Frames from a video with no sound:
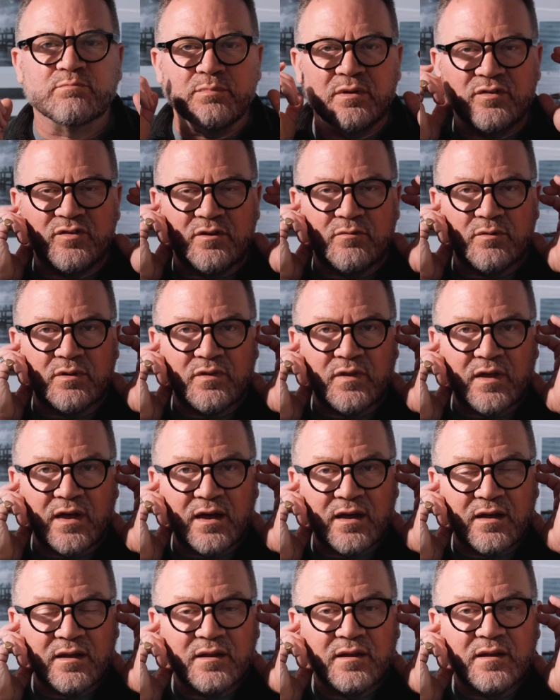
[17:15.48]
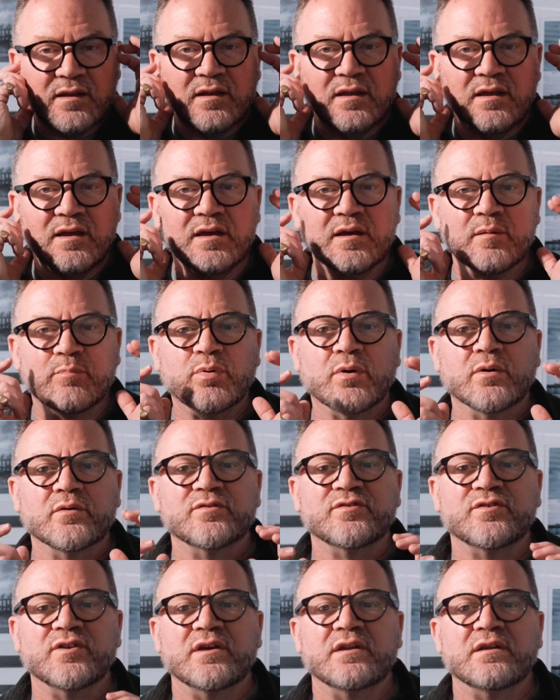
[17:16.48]
busy with their
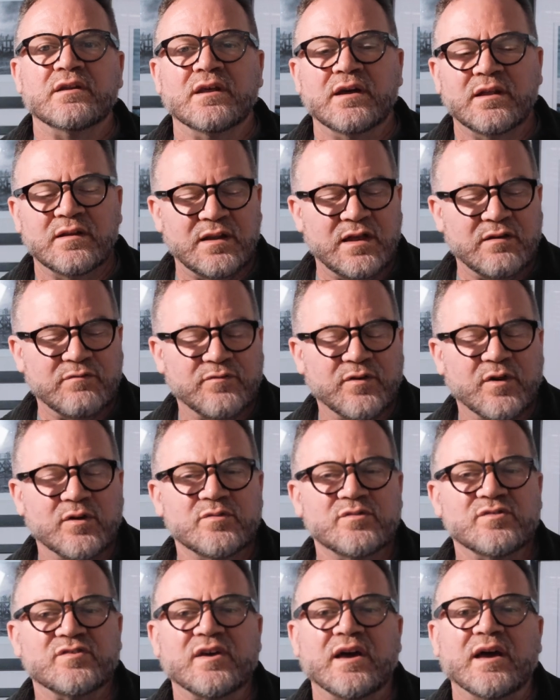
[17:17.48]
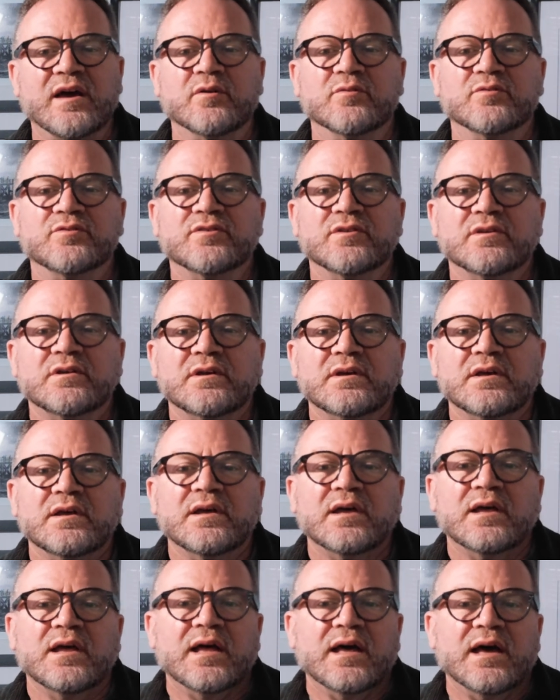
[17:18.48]
earpods in and their phones out.
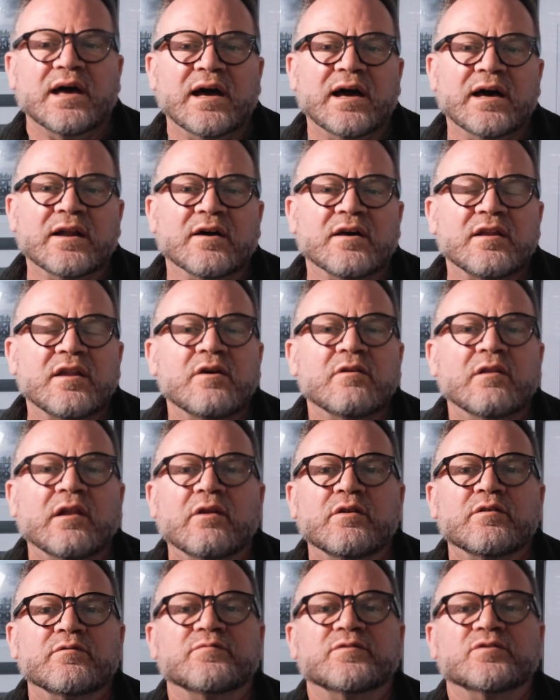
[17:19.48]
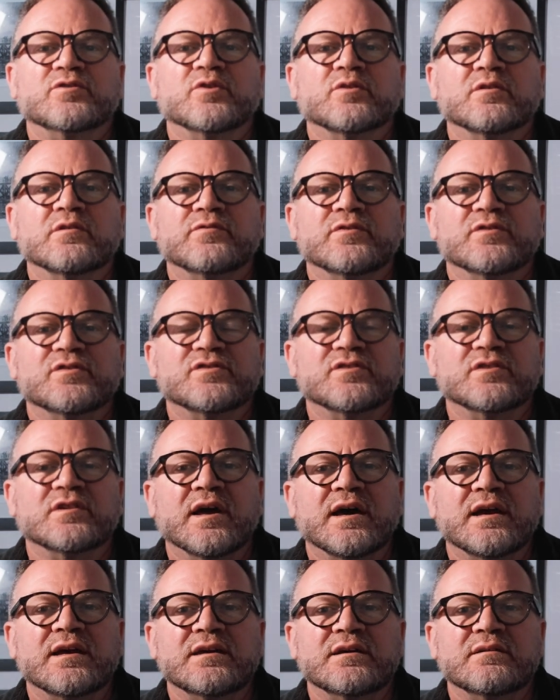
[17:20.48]
And I know a lot of photographers
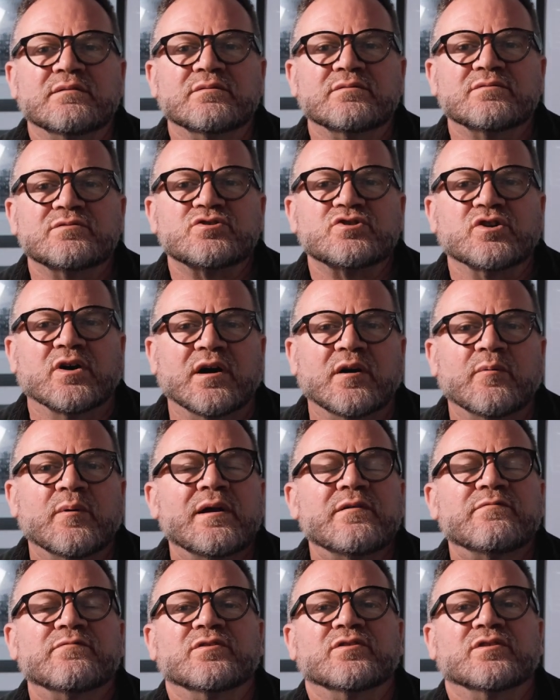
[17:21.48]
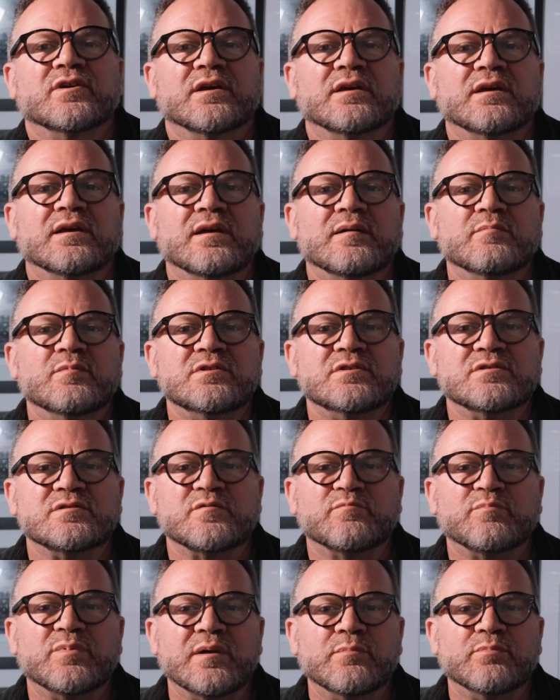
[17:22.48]
today shy away from taking images
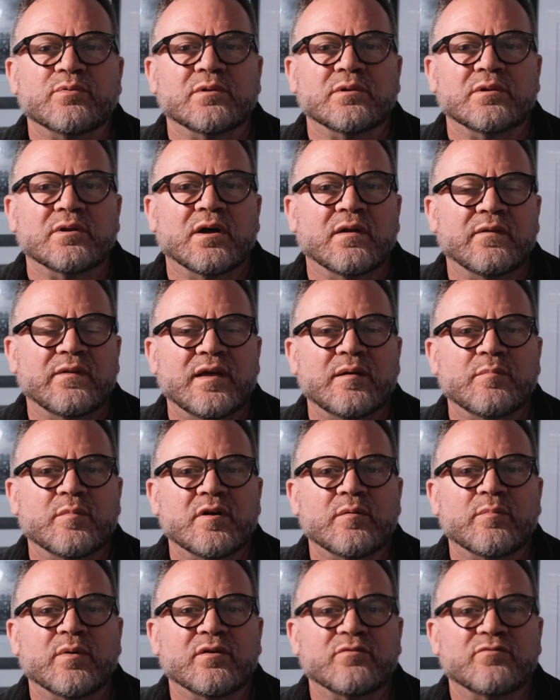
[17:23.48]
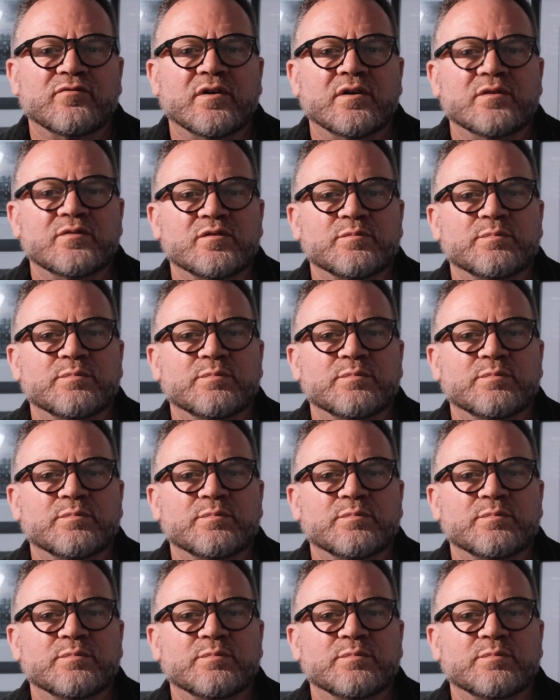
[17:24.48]
of people on their mobile phones,